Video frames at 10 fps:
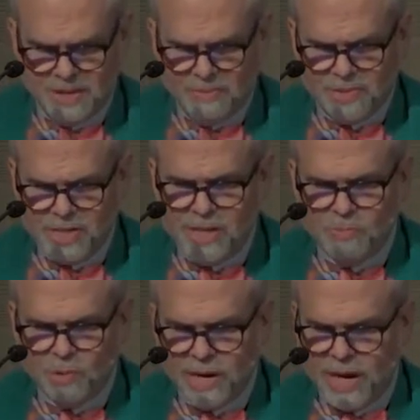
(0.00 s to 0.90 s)
with the Deep
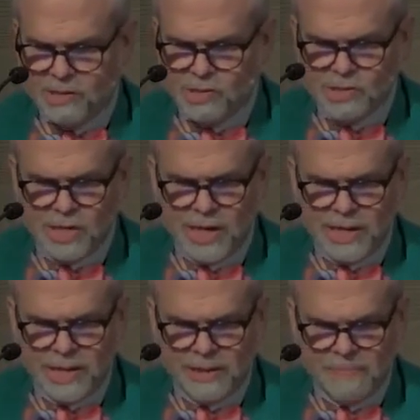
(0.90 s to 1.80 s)
Griha
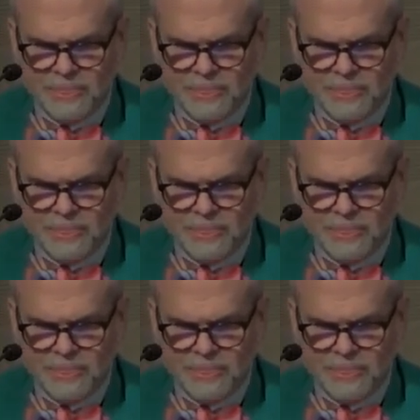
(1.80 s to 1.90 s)
Society.